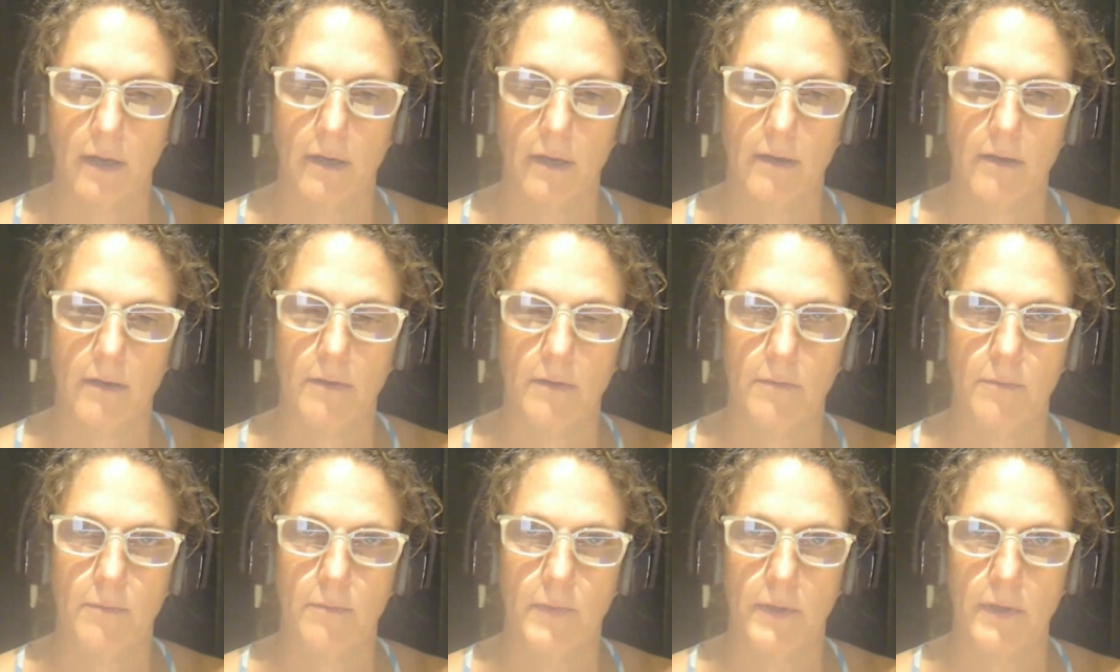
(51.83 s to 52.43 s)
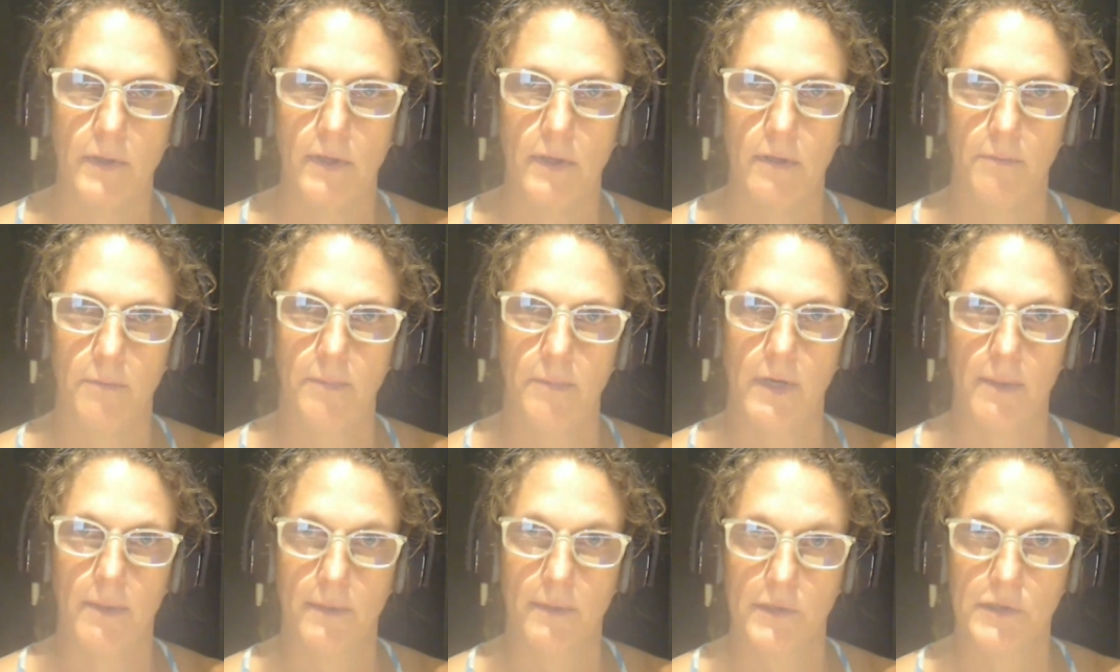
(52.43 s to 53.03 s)
book
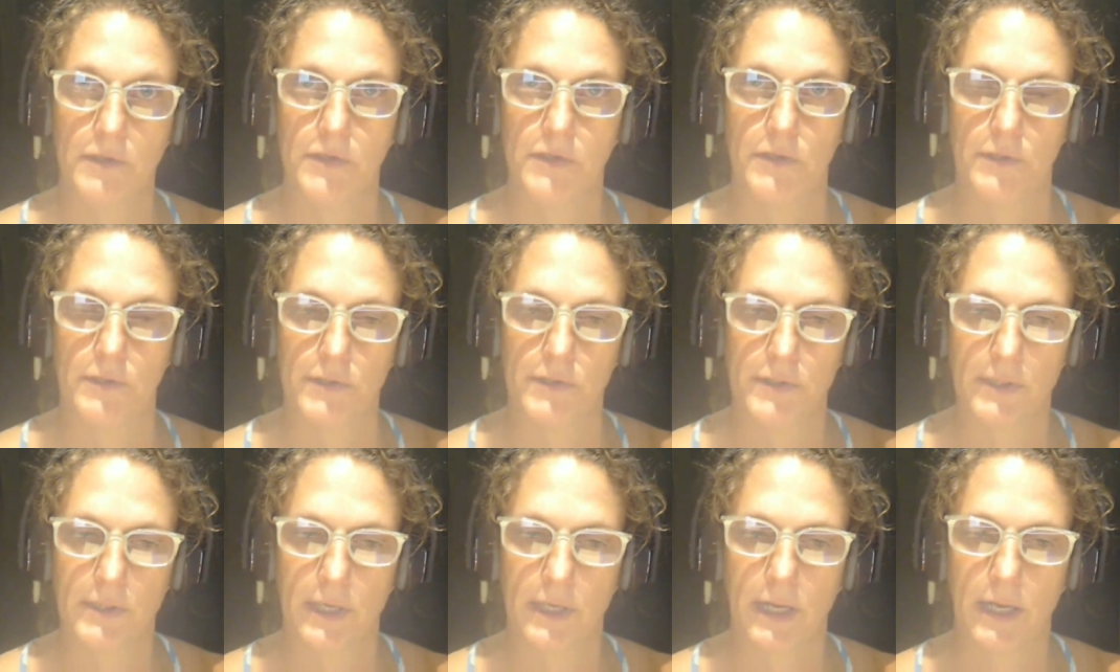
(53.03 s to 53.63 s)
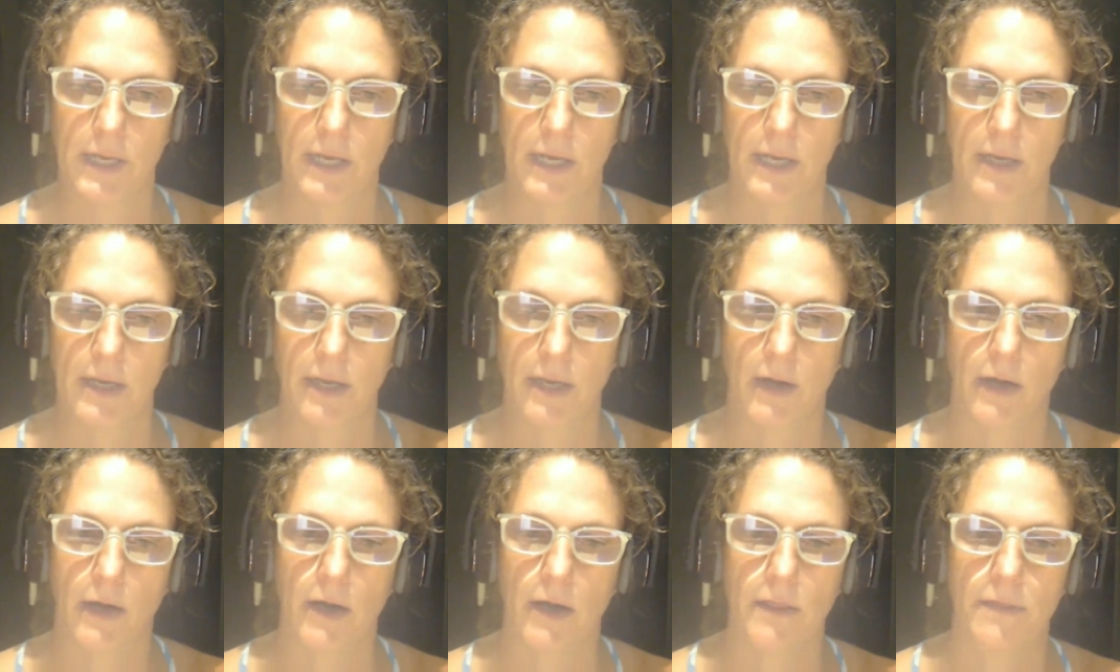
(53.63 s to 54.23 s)
publishers and
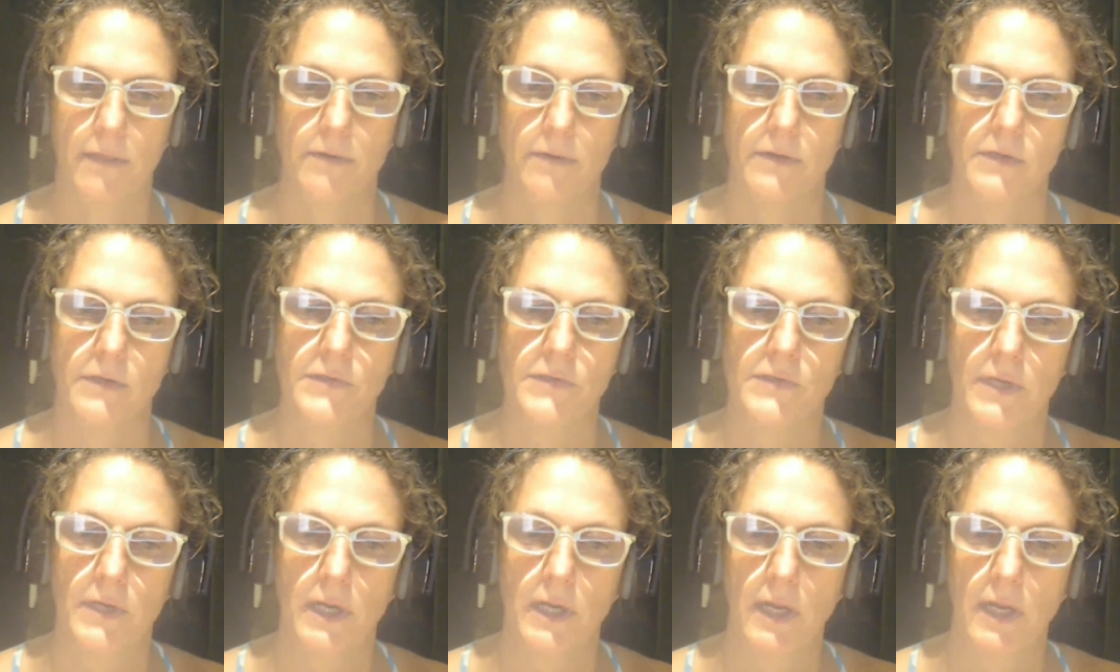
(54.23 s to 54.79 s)
authors.